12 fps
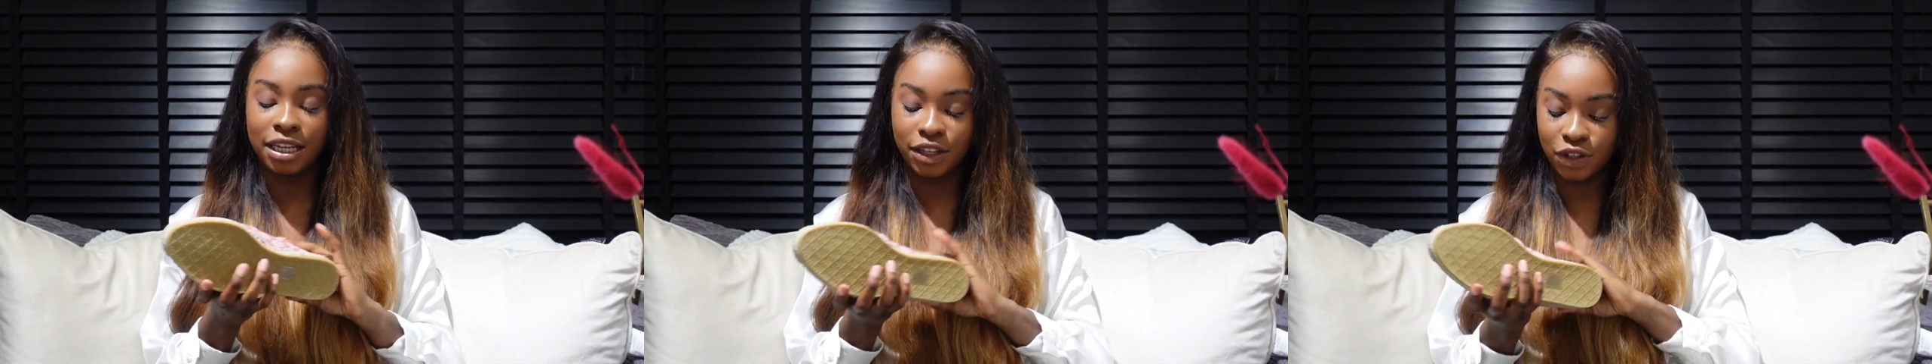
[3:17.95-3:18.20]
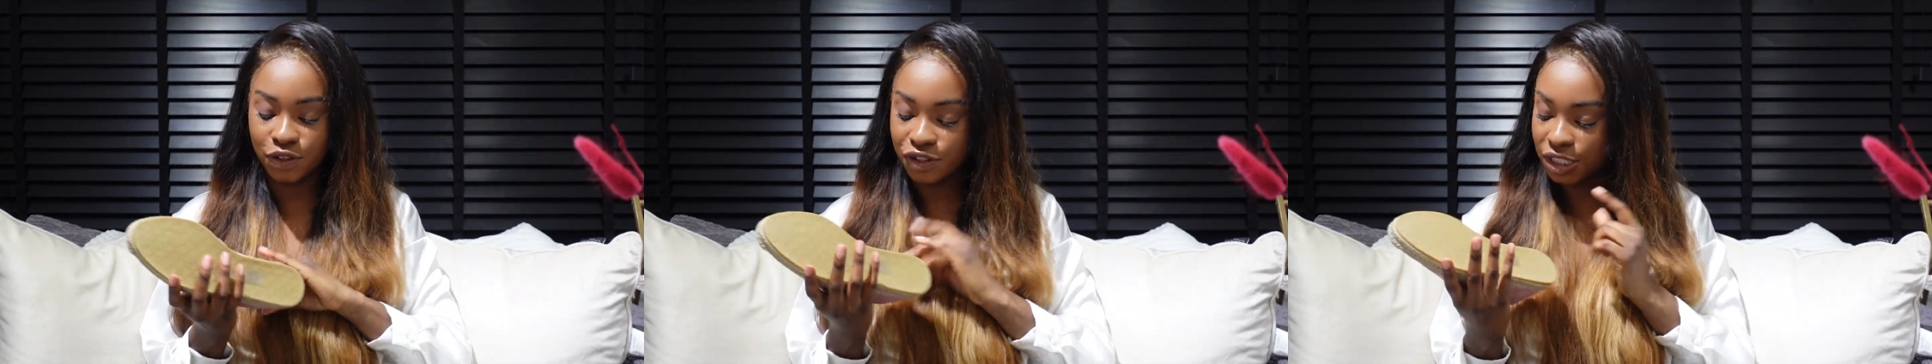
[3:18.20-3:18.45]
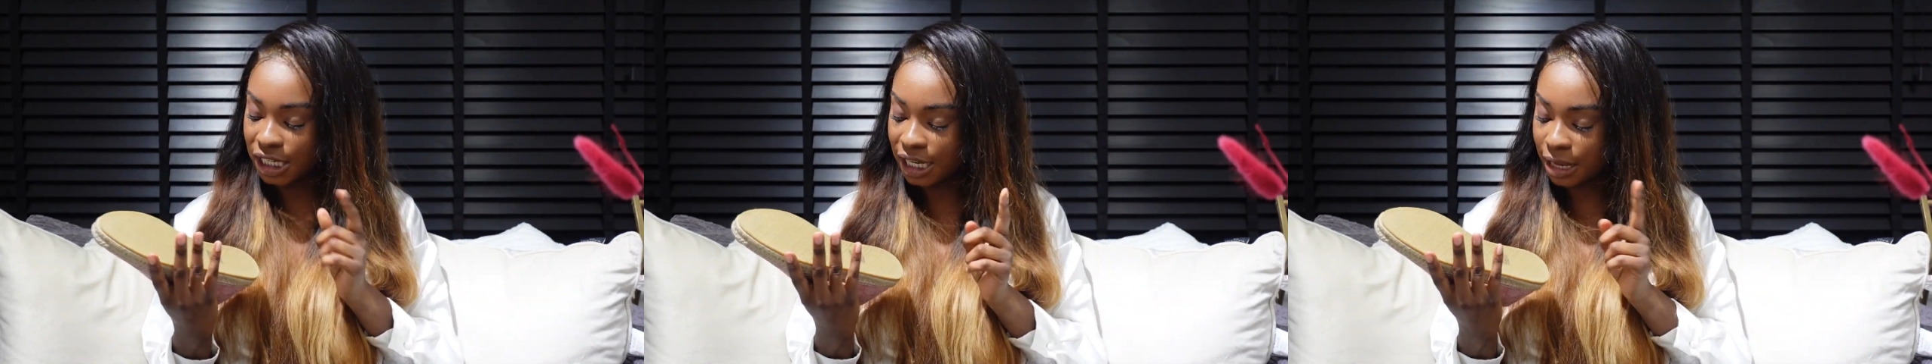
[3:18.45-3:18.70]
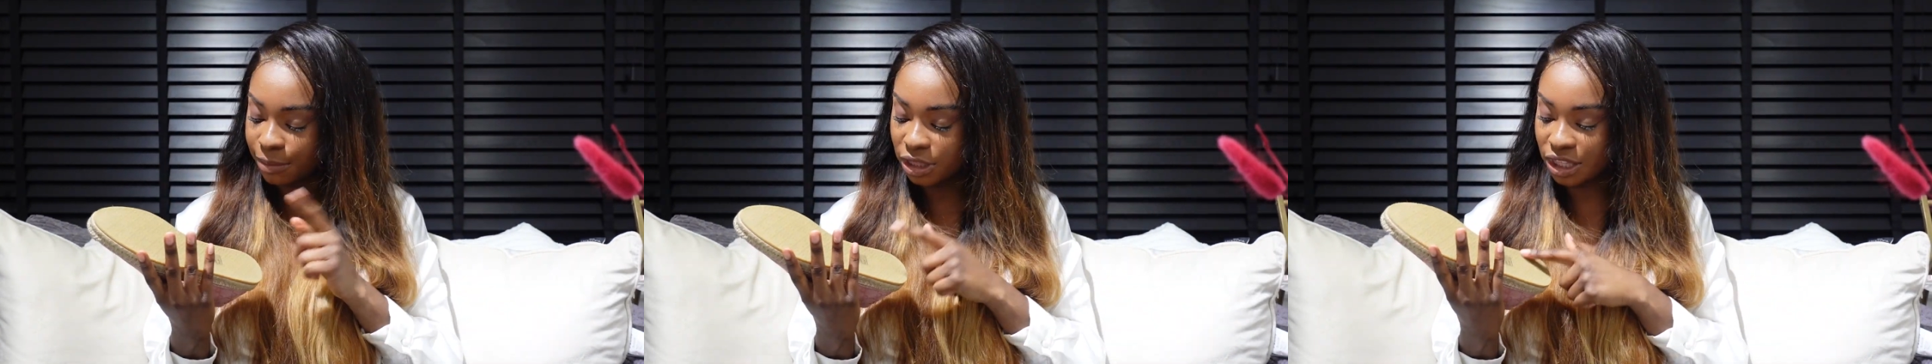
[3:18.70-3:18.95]
Usually
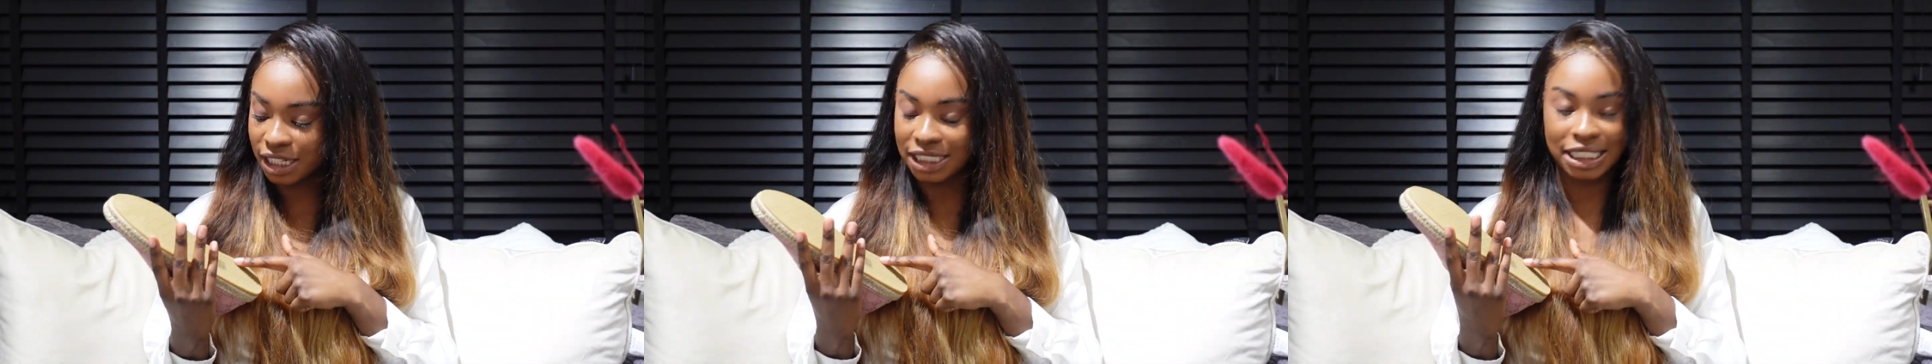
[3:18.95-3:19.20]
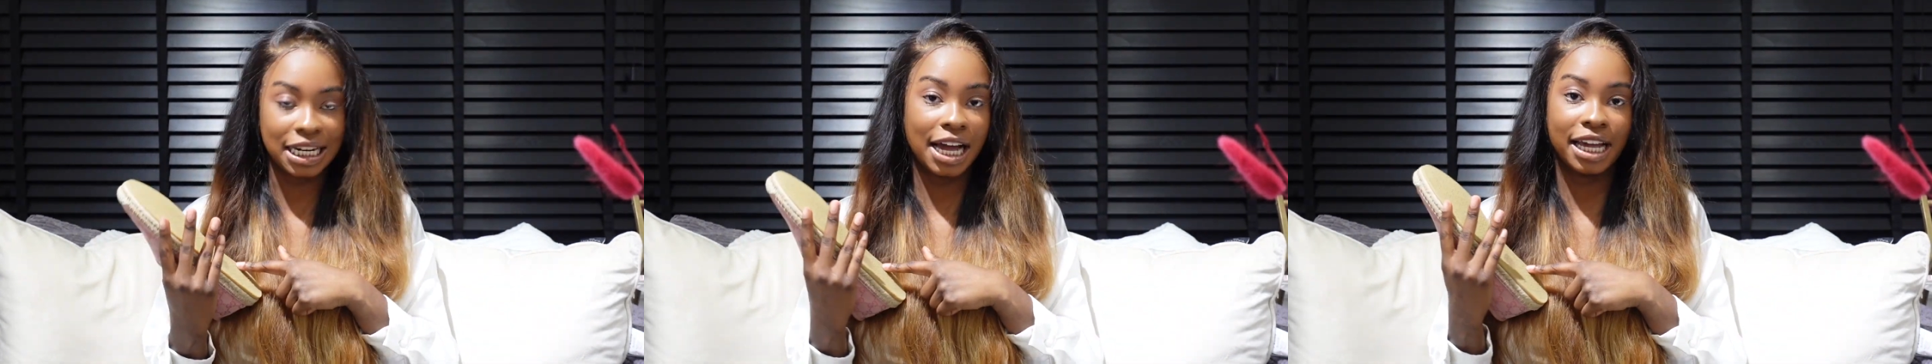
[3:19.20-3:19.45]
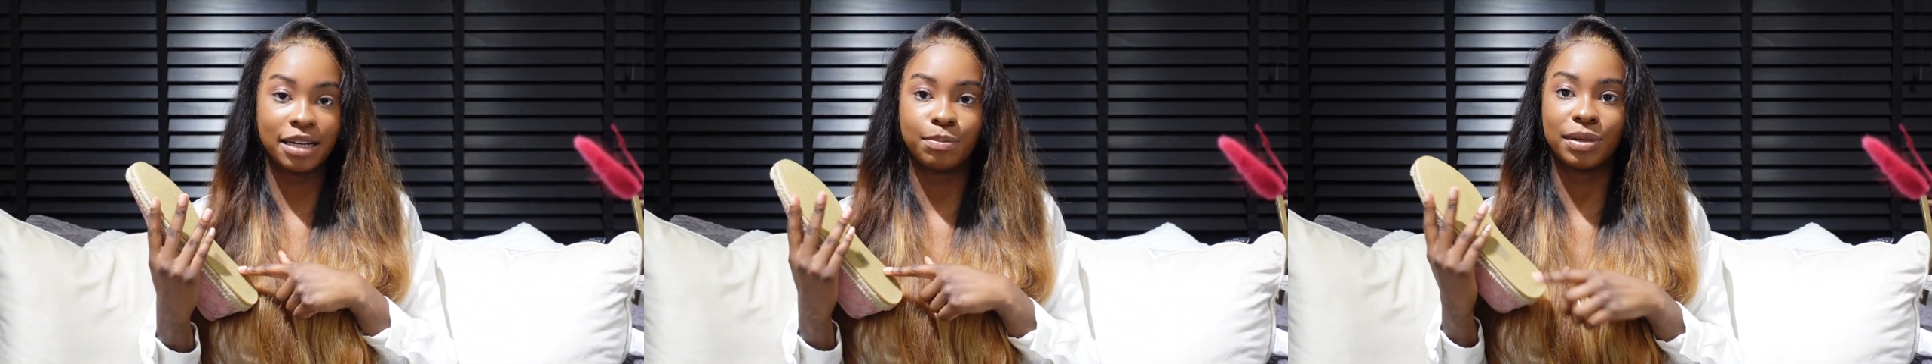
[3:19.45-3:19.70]
I'm a 39,